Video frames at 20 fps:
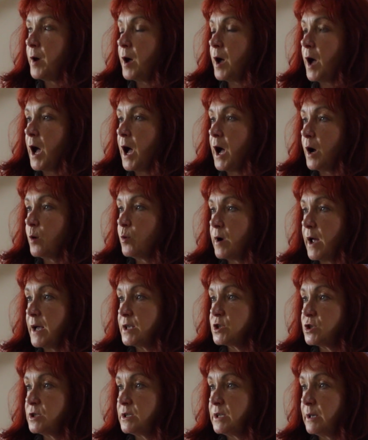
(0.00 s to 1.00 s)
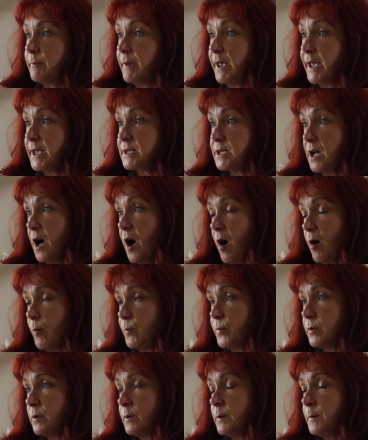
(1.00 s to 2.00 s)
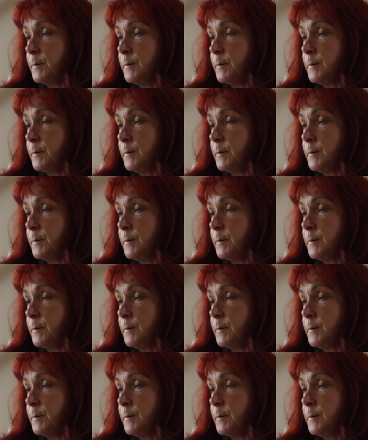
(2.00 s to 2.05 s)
but how we're actually made up